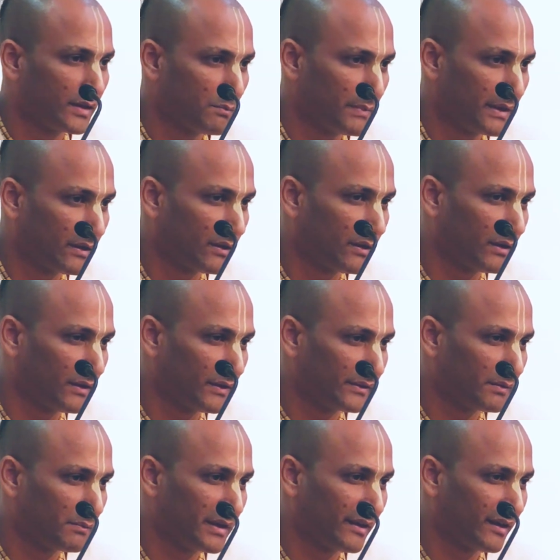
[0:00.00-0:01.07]

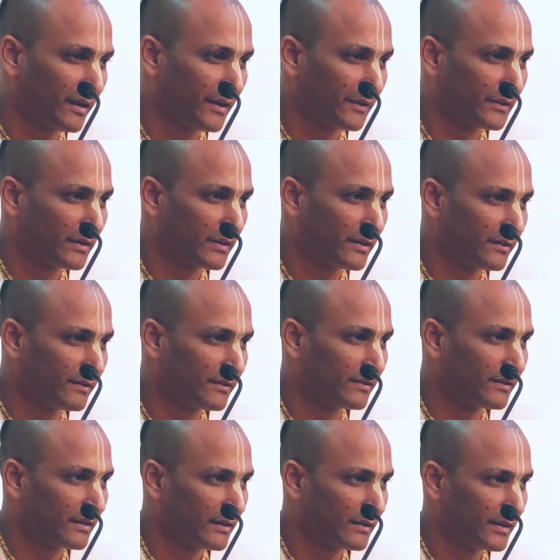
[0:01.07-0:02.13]
Because material nature
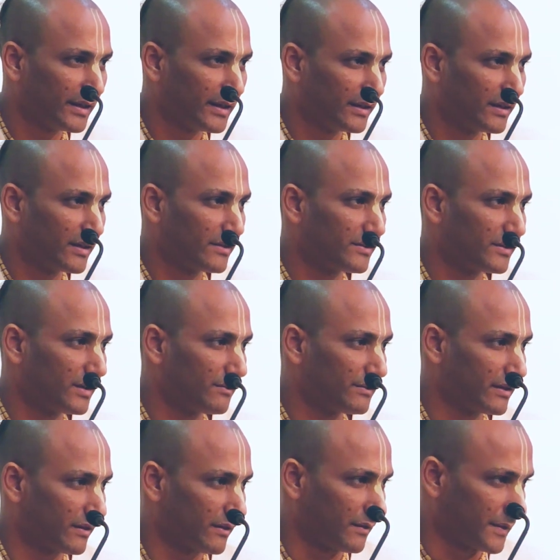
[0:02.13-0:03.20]
is the energy of
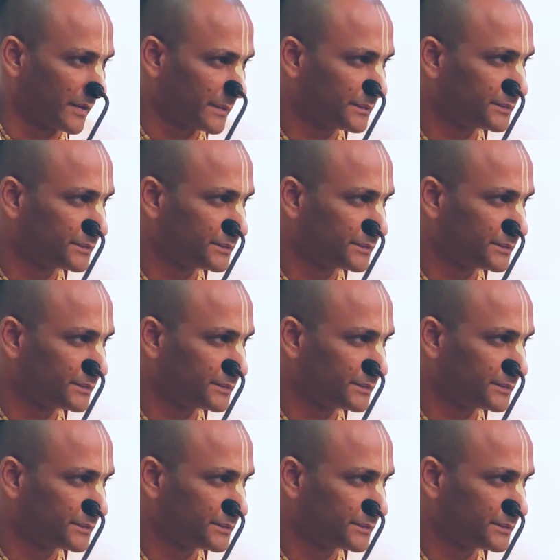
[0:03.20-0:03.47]
the Lord.